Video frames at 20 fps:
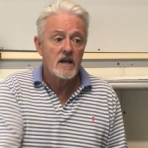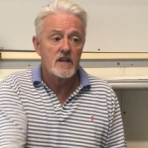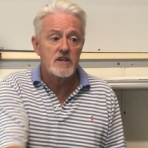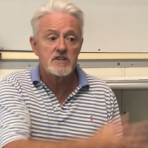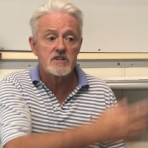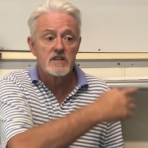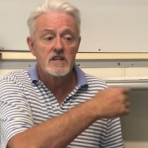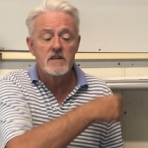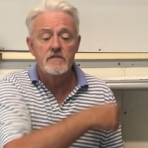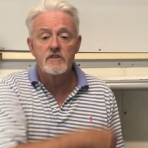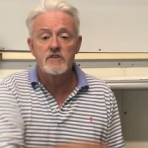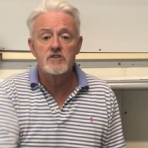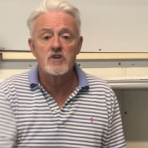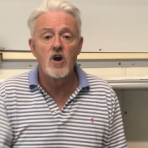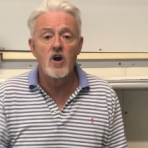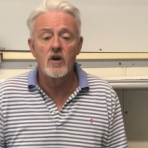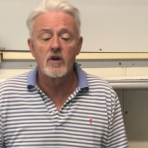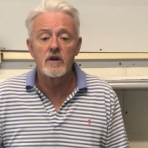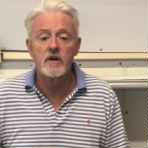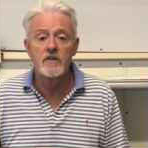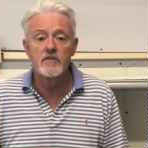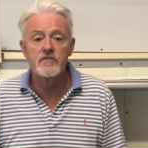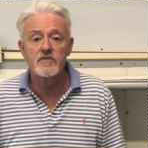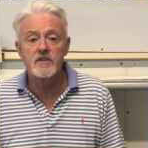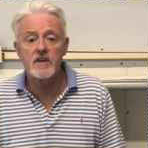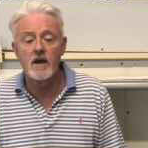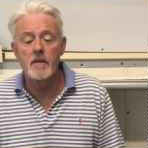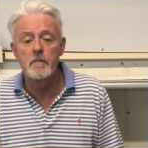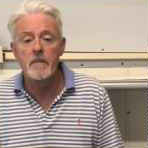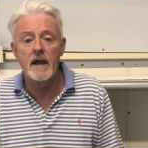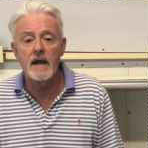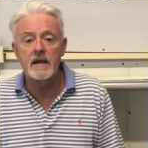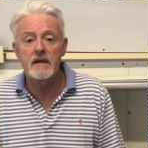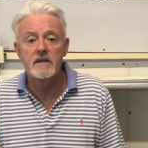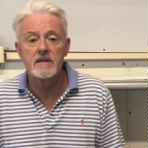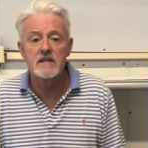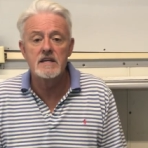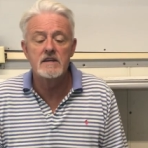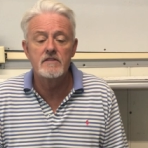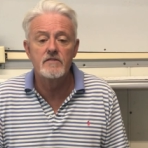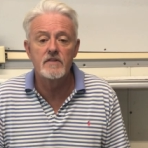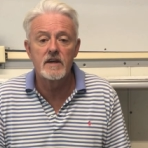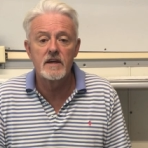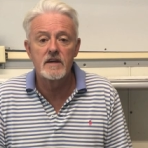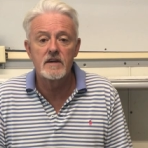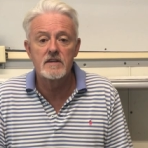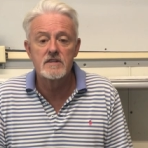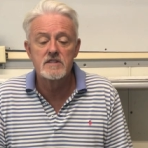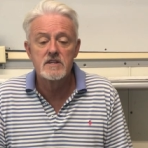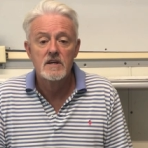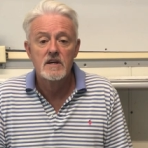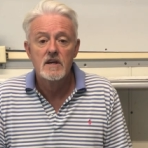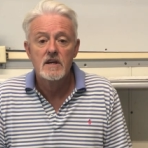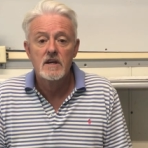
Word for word: and just leave a dog and come back in the evening, and,